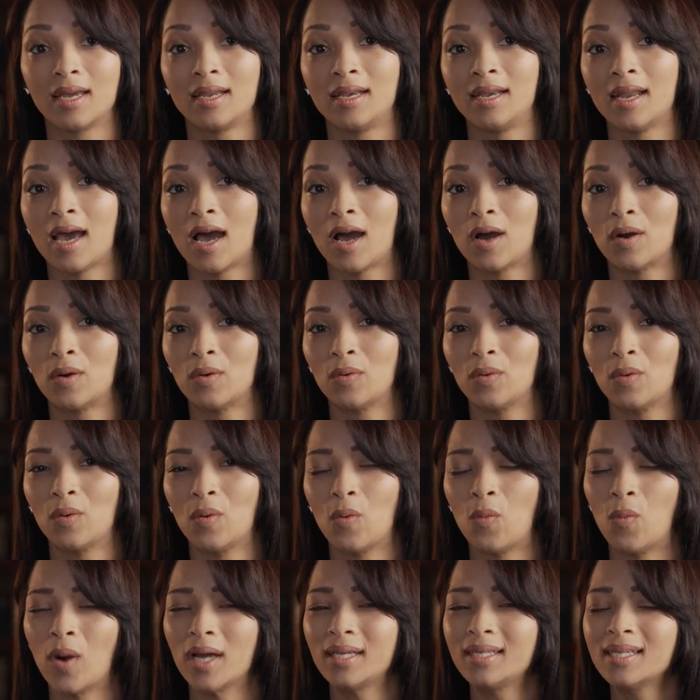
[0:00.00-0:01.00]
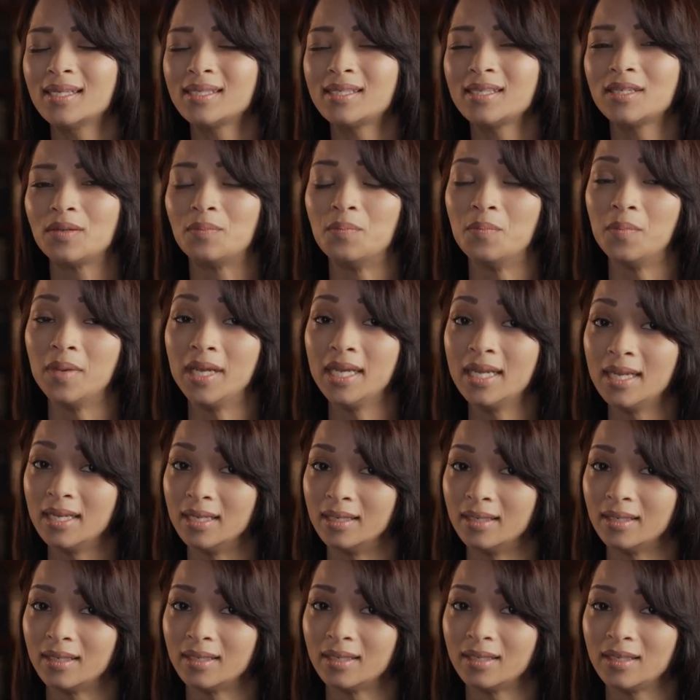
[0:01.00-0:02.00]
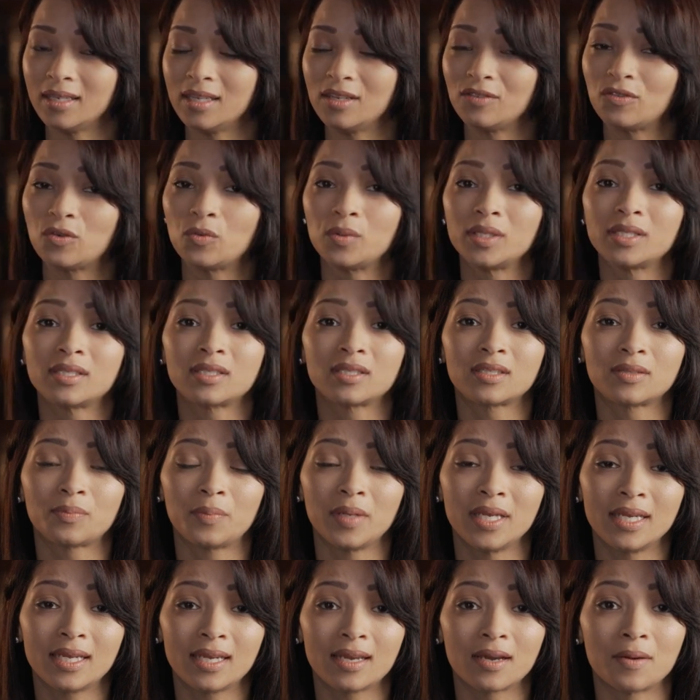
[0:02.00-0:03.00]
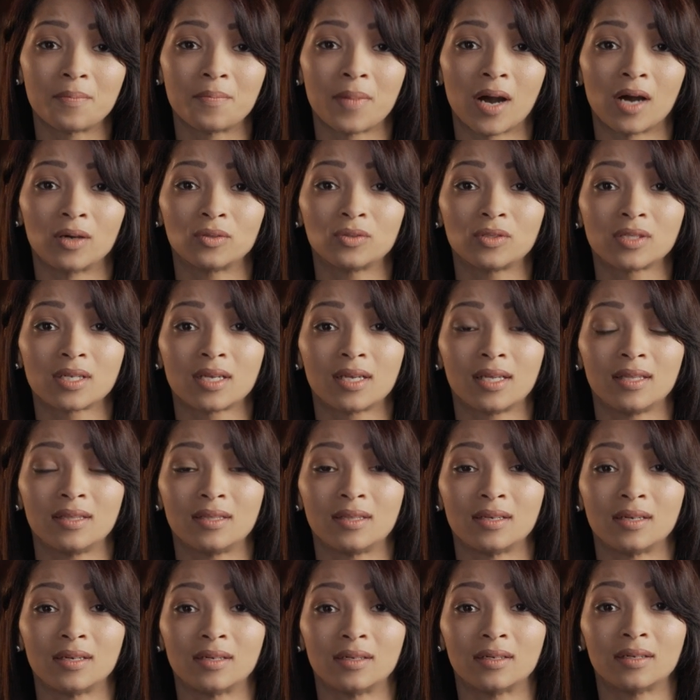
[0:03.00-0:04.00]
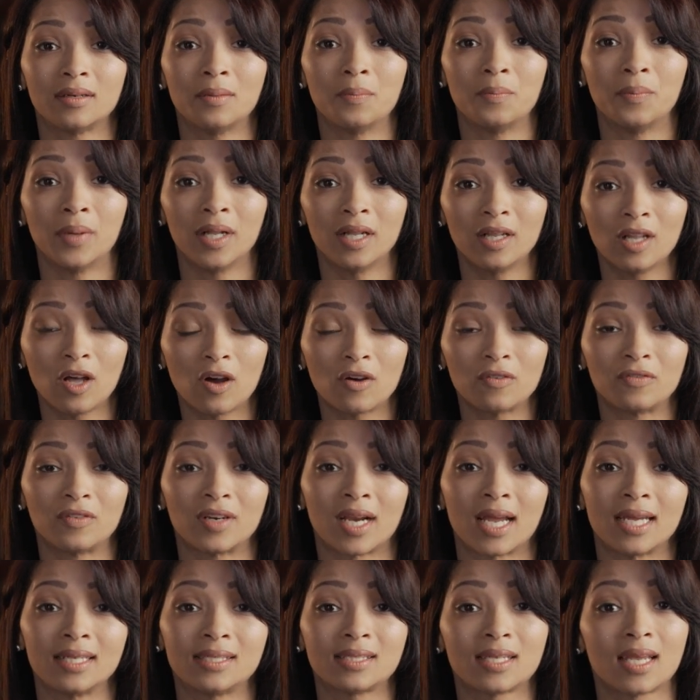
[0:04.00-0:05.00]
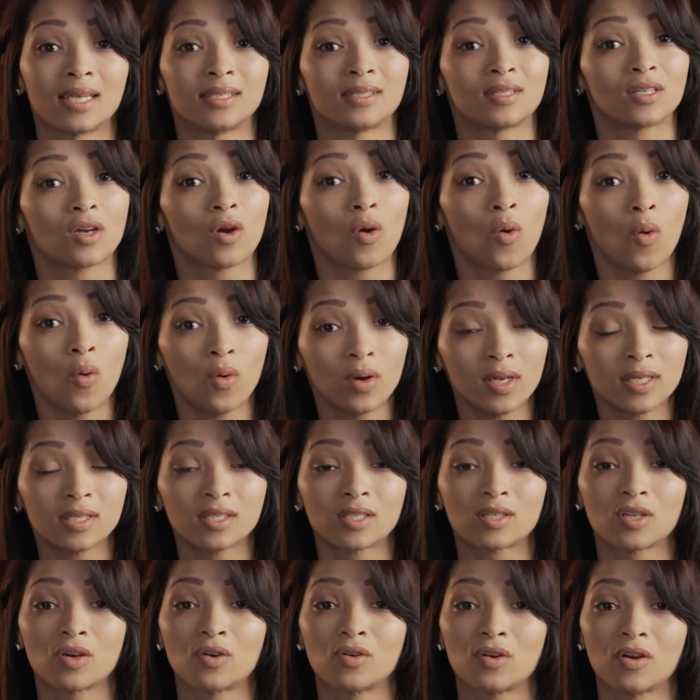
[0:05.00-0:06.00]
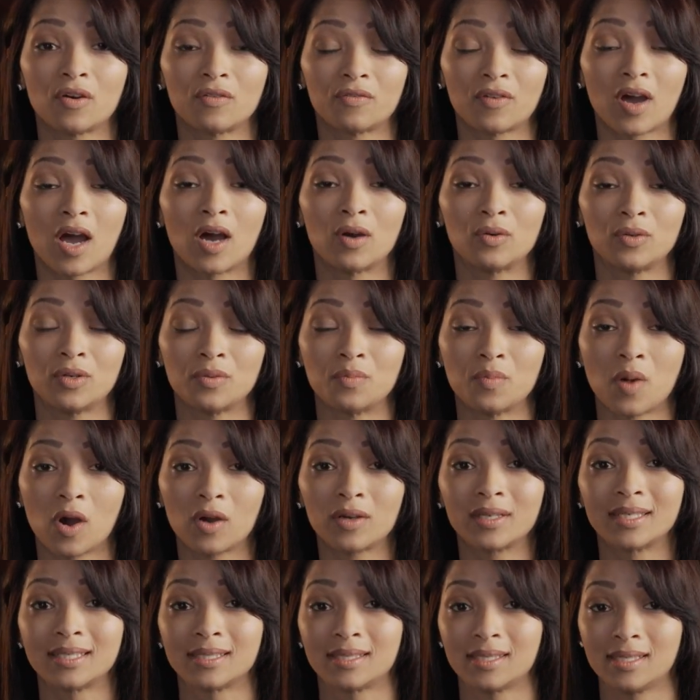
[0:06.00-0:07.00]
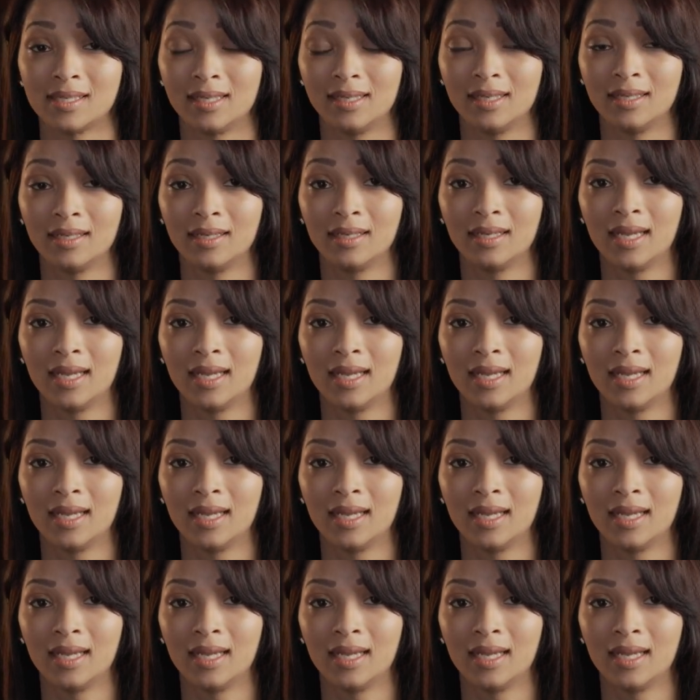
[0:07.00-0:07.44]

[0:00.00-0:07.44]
Now, what does it mean if we speak about the Bill of Rights as the cornerstone of our democracy?